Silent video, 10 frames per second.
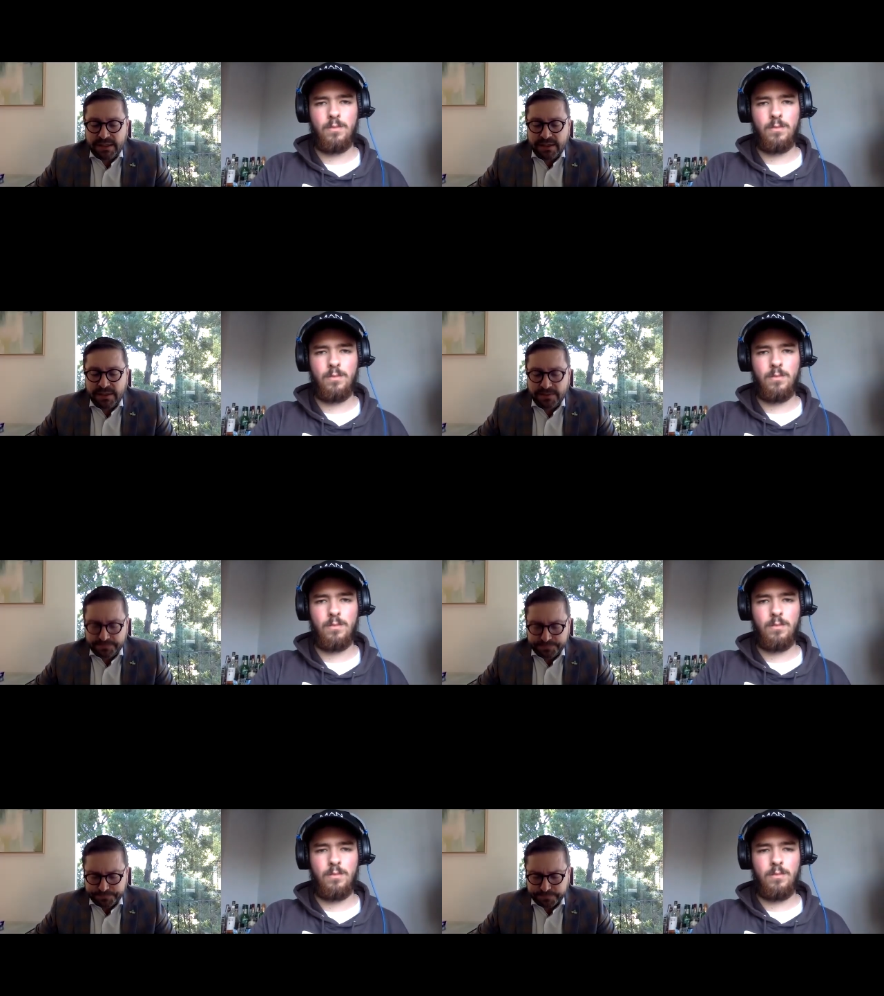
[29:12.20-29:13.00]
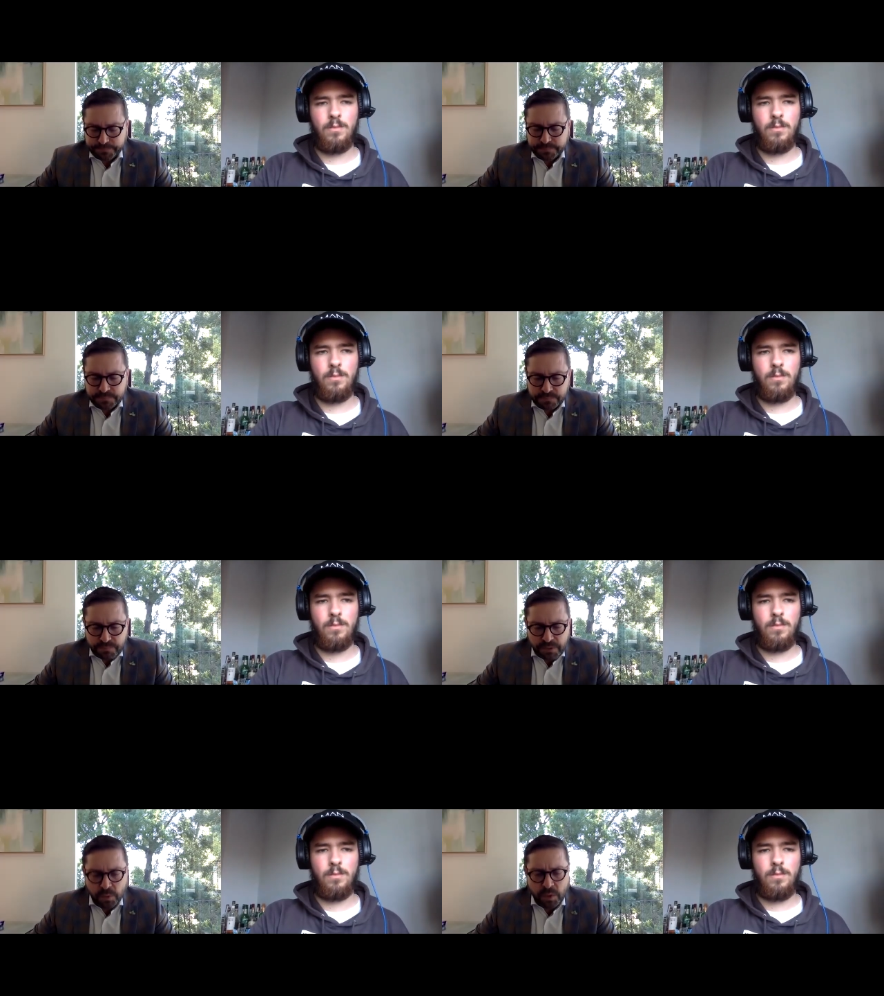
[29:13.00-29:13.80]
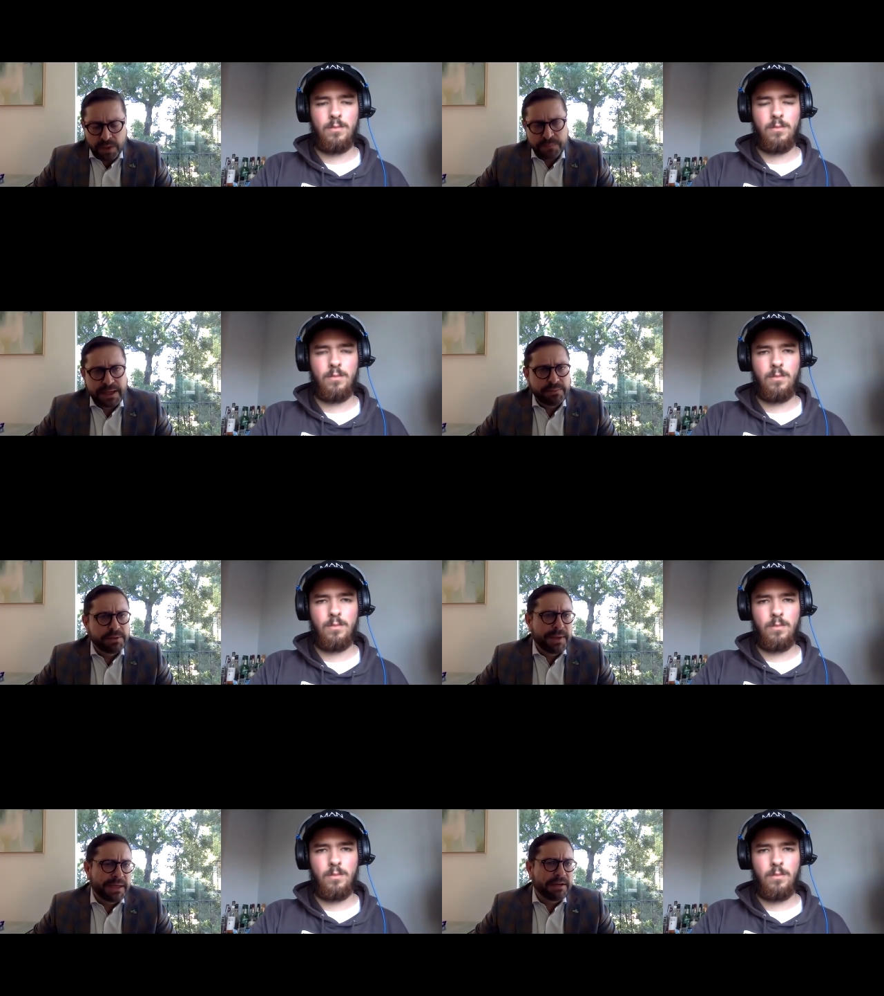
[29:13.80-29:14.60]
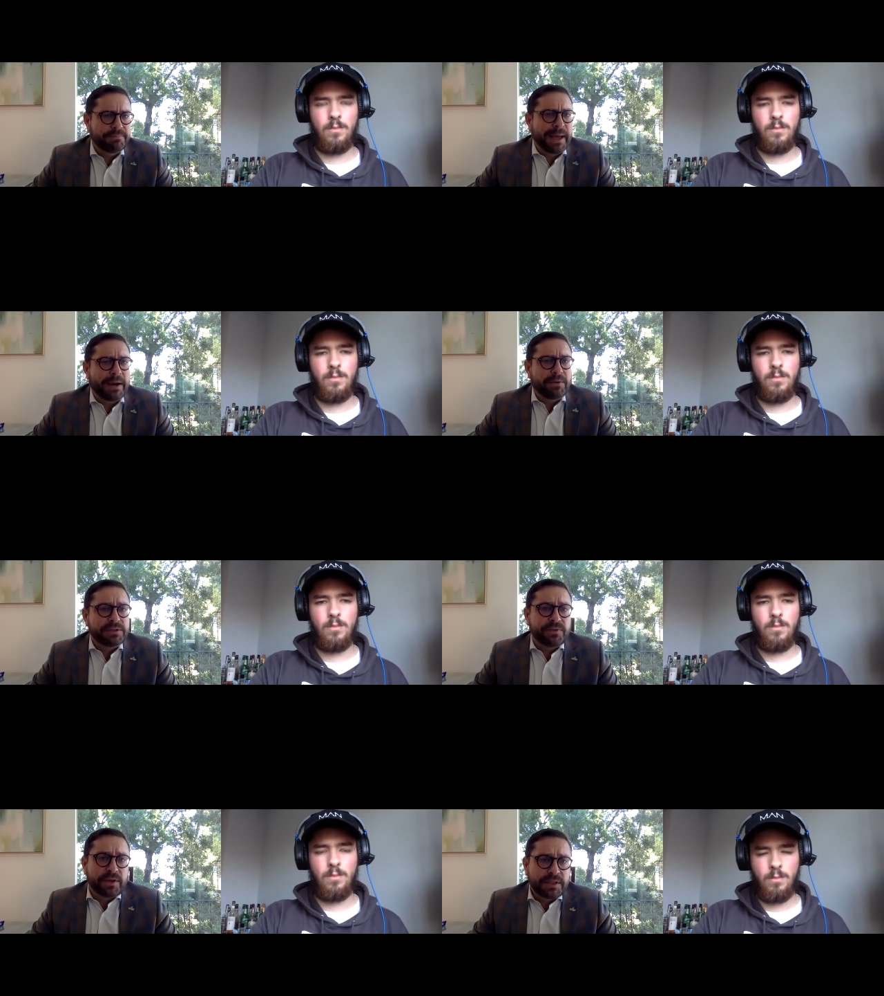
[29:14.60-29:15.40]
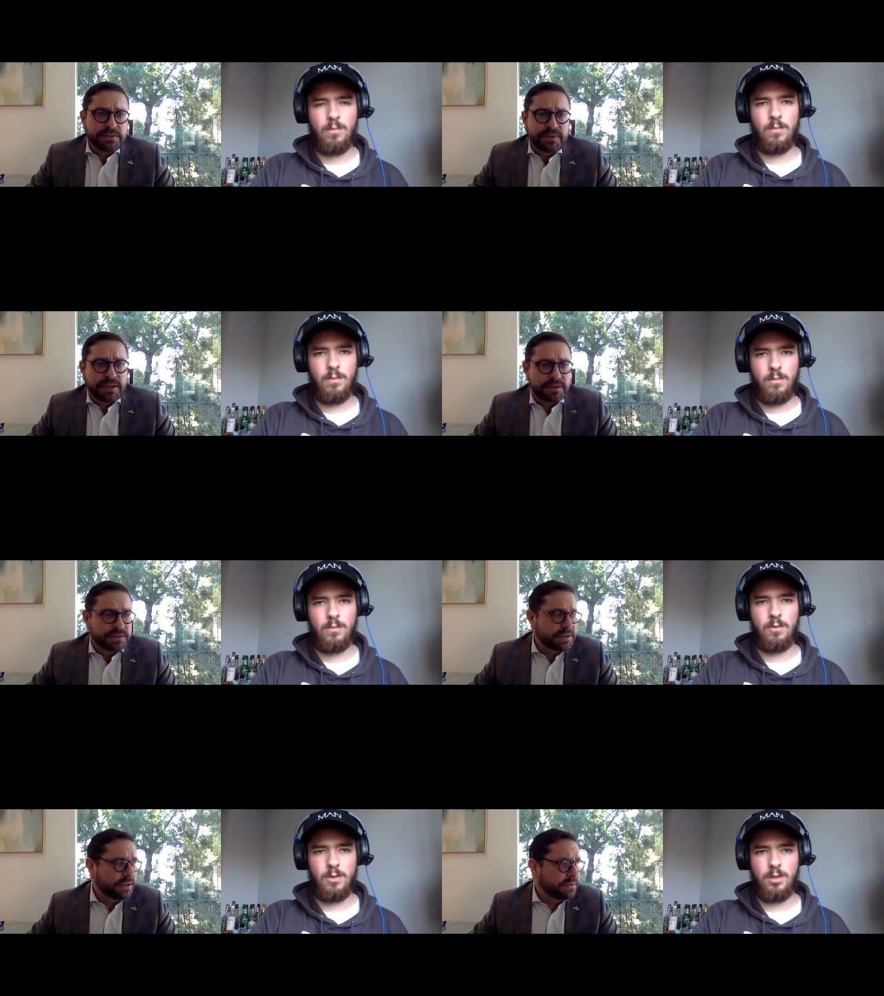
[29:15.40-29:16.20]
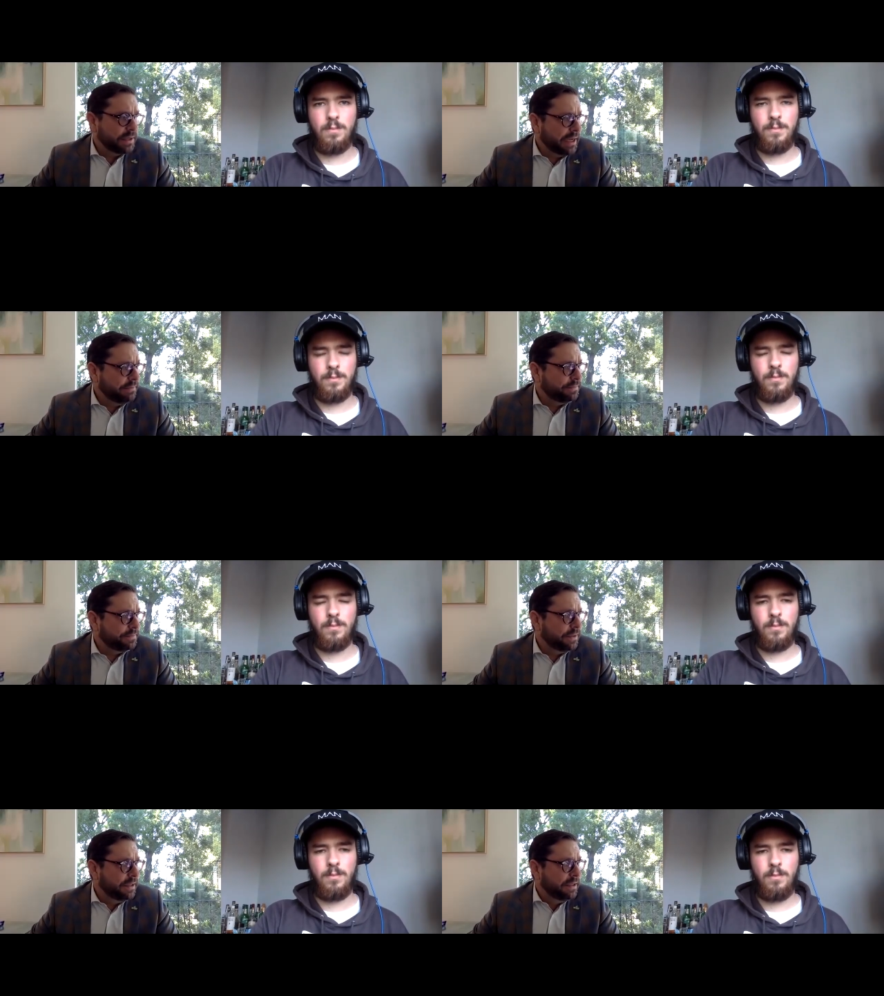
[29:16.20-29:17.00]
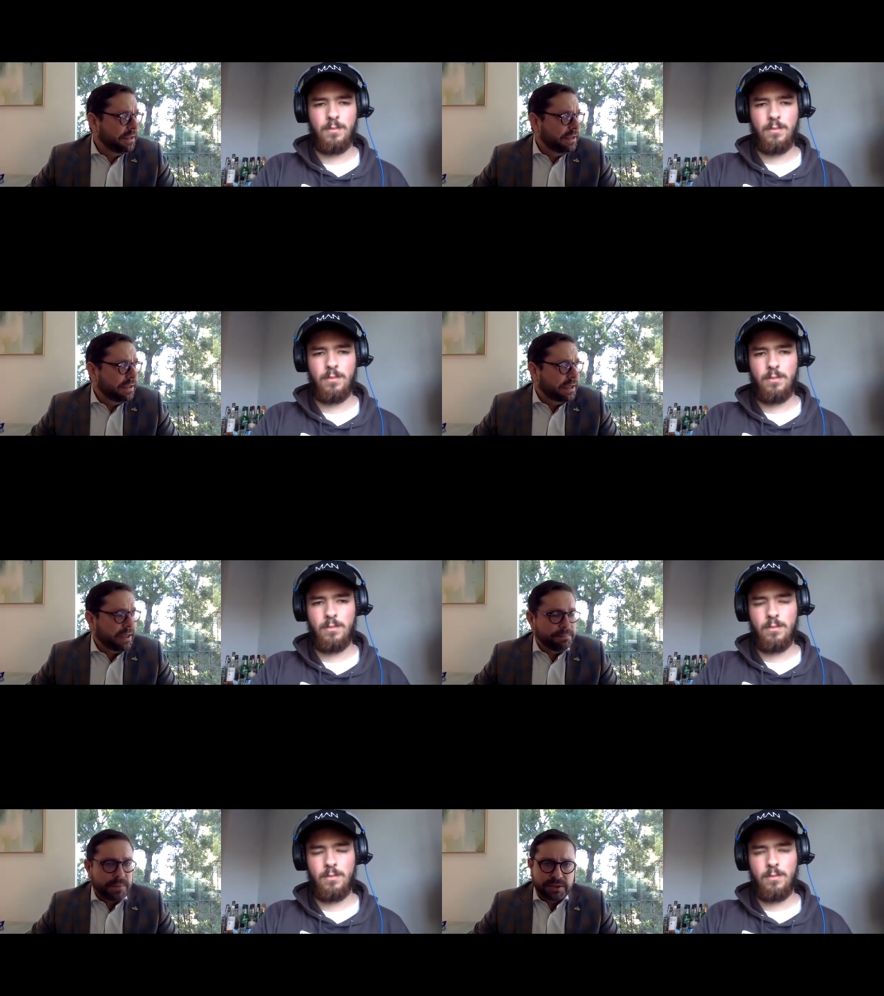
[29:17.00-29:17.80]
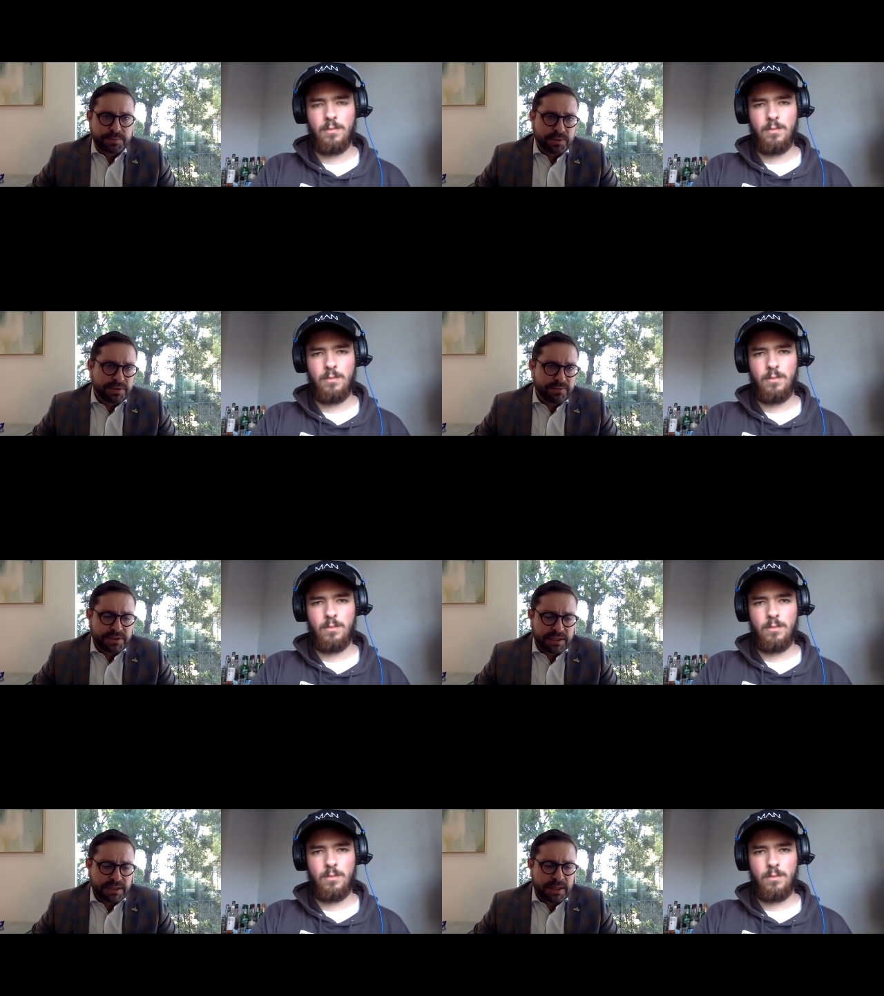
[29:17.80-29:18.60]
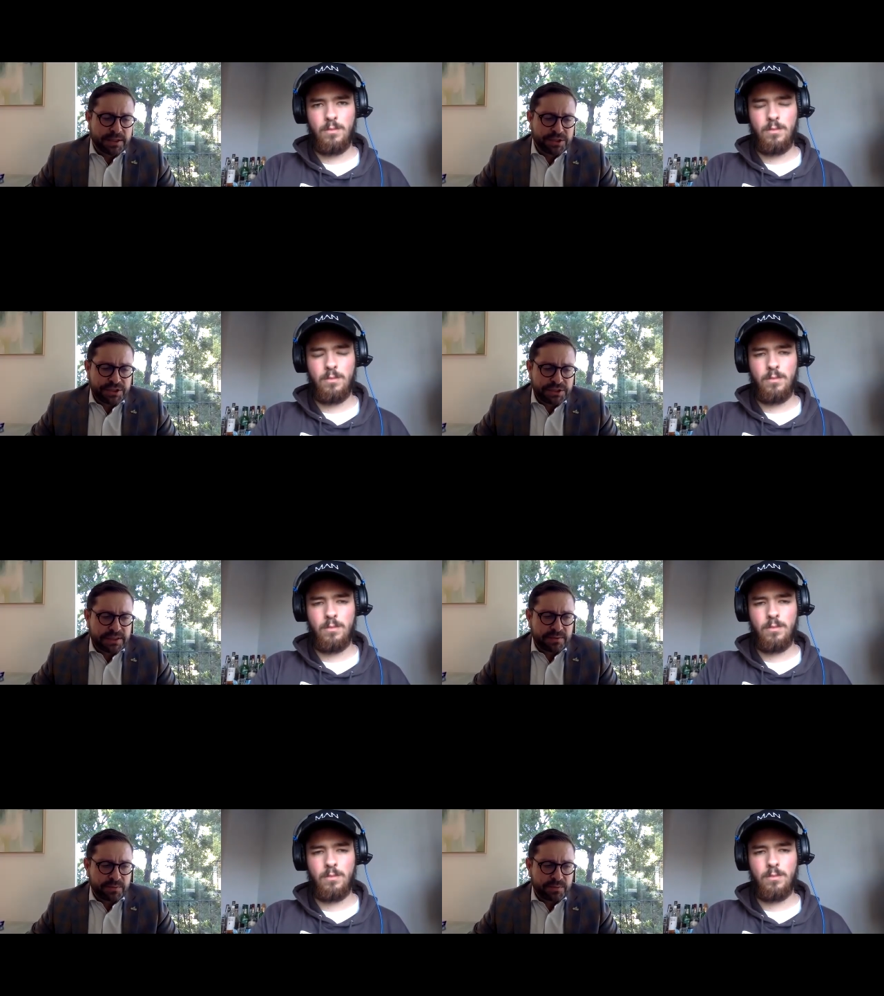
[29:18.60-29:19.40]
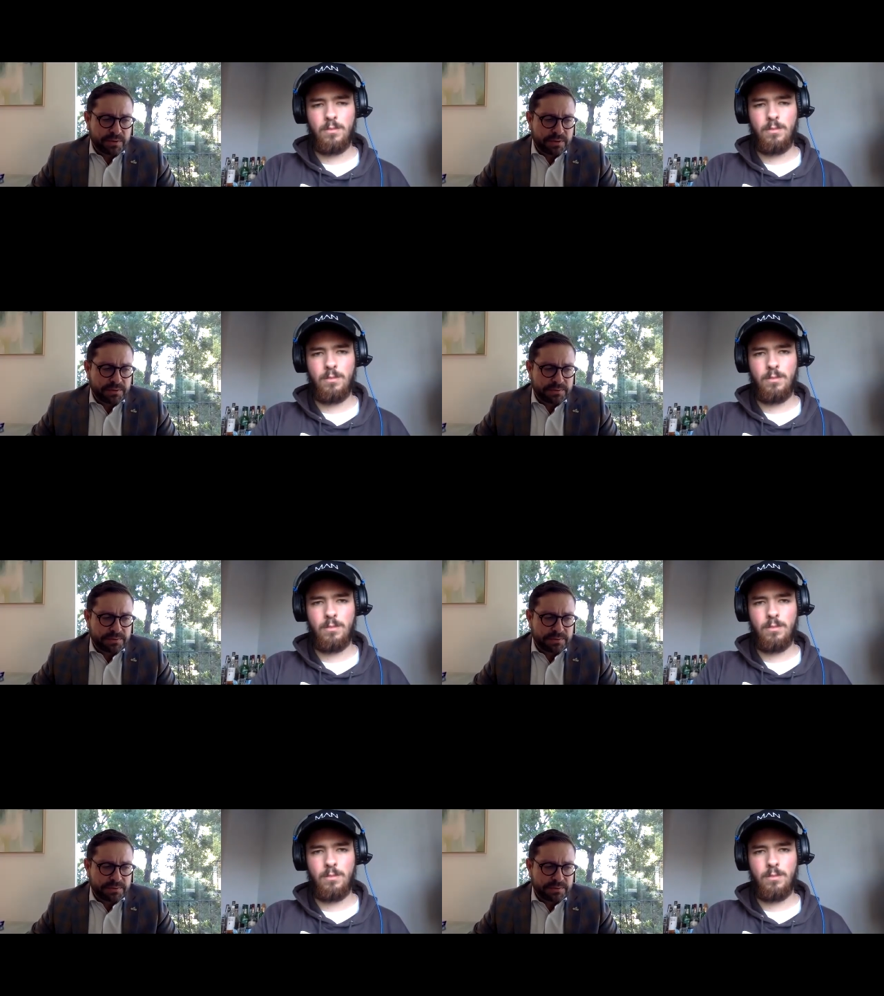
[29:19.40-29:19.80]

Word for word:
Speaker 1: are one being able to make enough batteries for all these vehicles. So okay. I've got multiple different technologies that we're